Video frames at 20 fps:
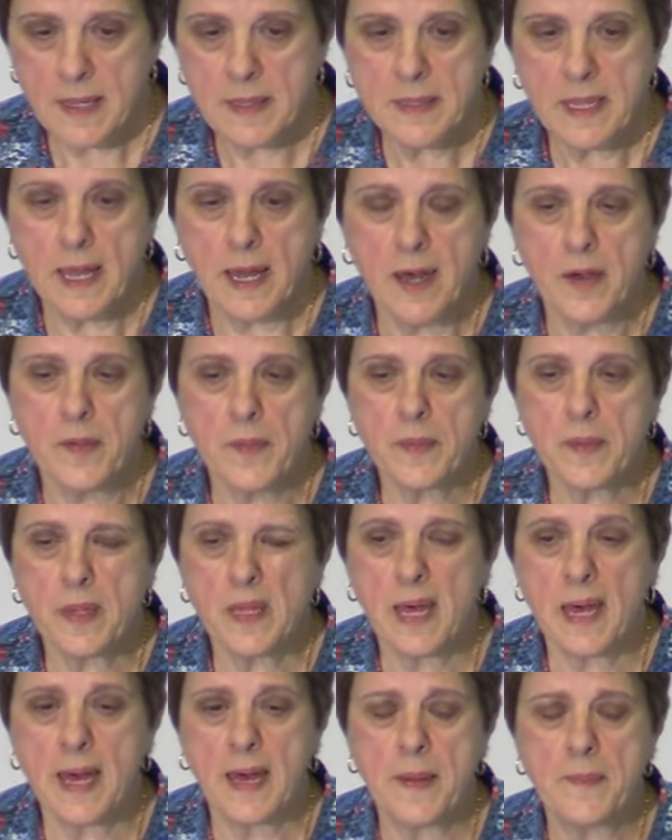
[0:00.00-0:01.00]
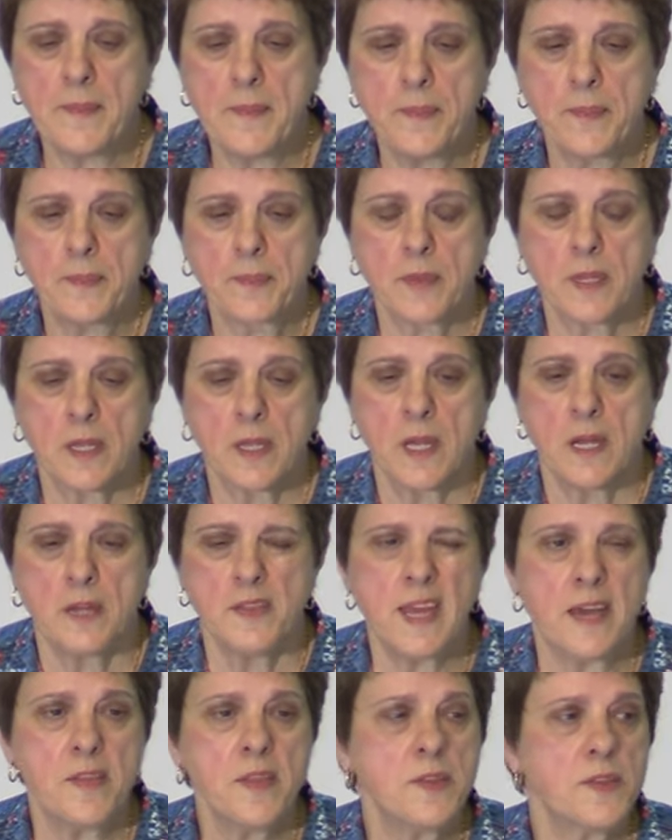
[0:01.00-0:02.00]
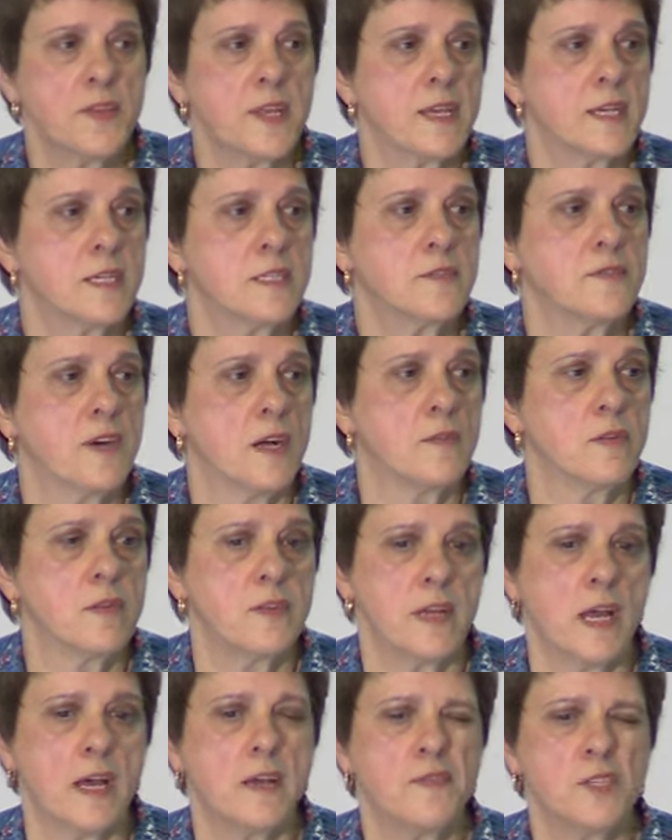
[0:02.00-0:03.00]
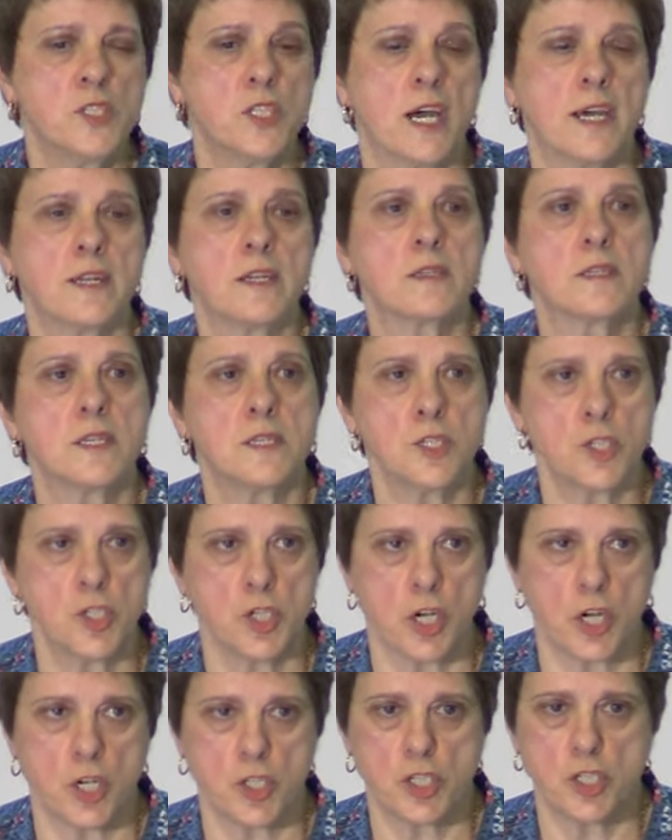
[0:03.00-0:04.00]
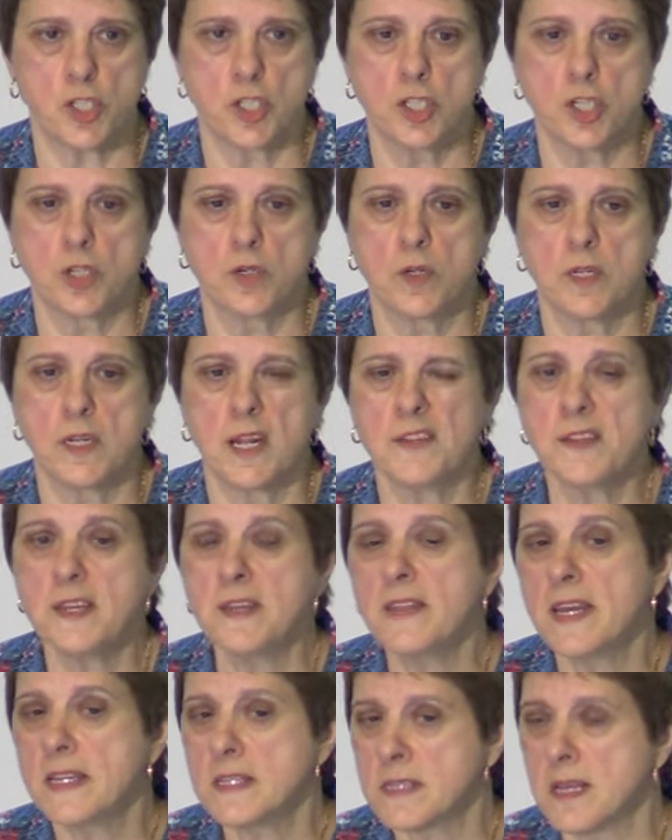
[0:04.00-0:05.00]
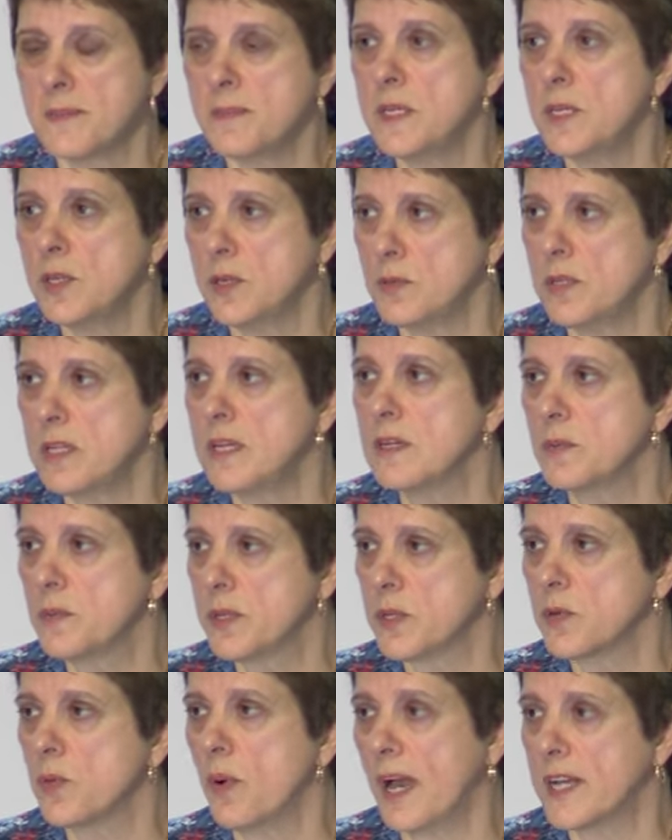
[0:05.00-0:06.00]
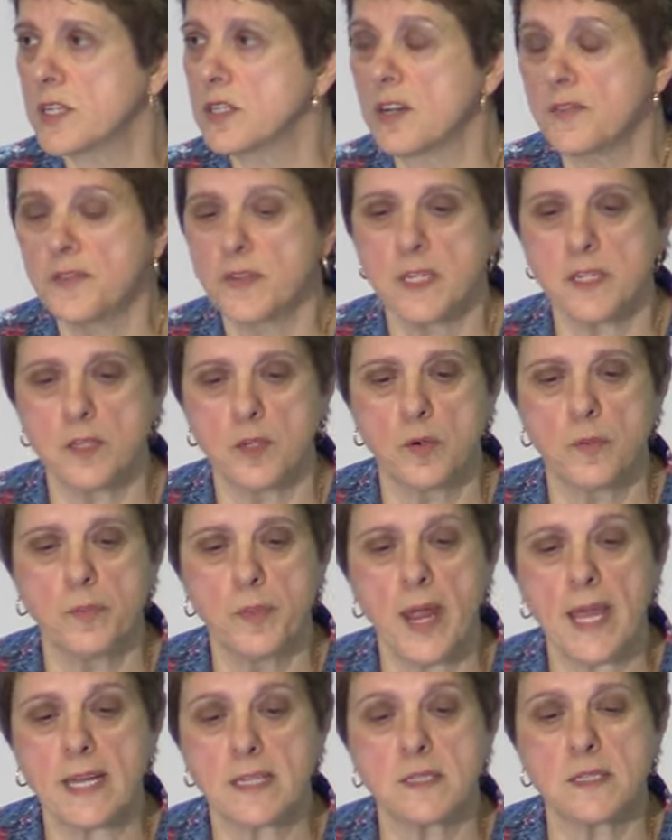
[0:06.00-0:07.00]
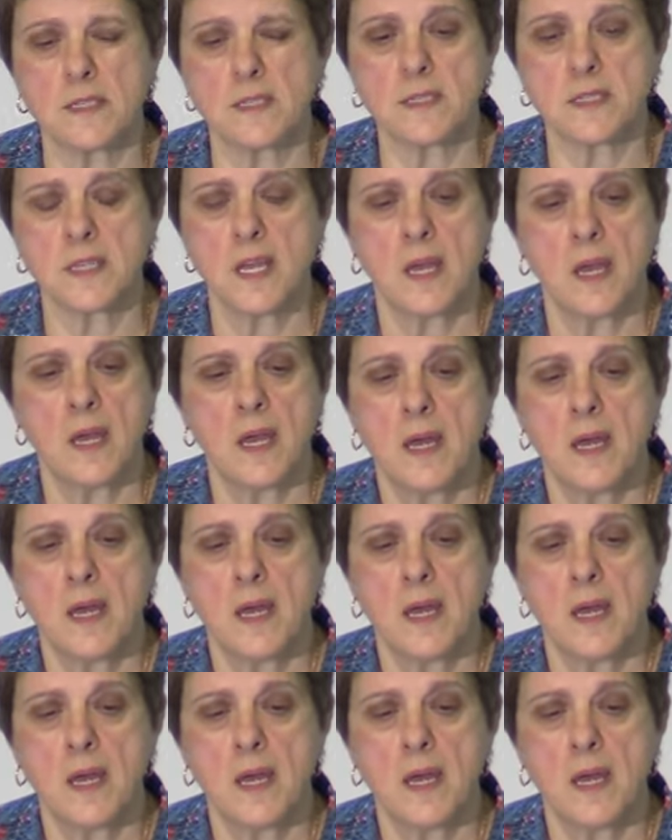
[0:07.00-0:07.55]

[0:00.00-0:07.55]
Now, the other thing is vaginal discharge in children. I think that's something you deal with quite often in your practice.